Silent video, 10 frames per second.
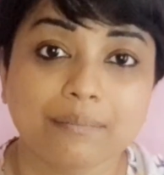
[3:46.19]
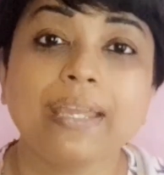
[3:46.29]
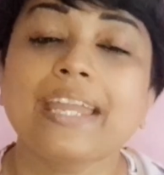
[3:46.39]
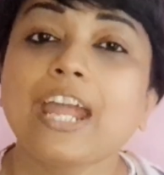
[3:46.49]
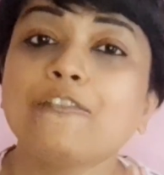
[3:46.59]

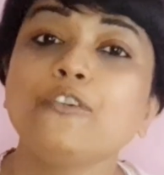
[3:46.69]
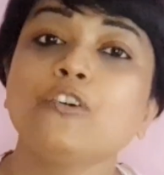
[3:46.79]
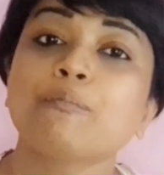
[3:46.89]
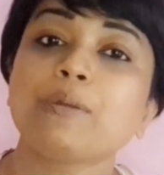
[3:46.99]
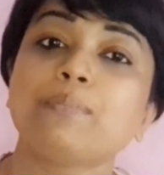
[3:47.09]
Be careful
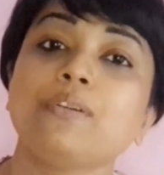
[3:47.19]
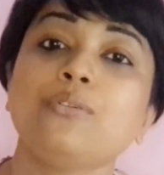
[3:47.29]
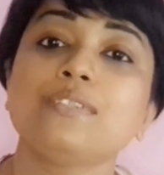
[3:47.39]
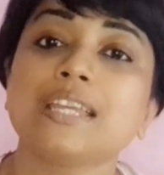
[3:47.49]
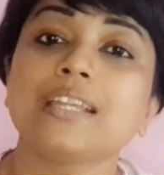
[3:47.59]
of people
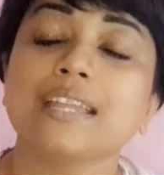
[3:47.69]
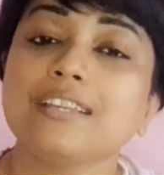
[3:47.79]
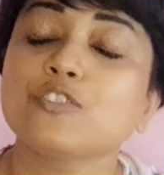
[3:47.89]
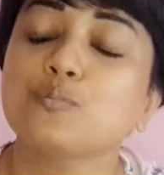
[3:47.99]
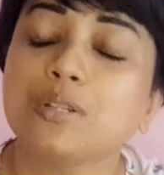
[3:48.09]
who say
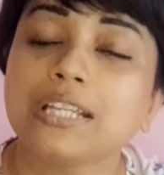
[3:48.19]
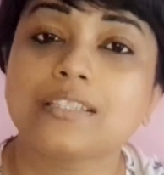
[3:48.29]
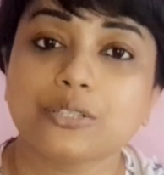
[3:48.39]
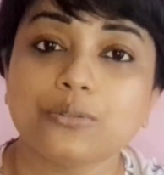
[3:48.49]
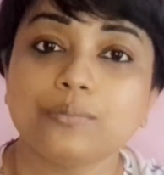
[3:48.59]
things to
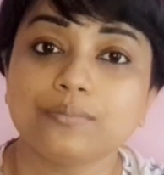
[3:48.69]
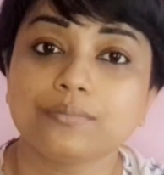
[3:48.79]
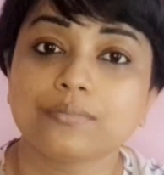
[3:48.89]
please you.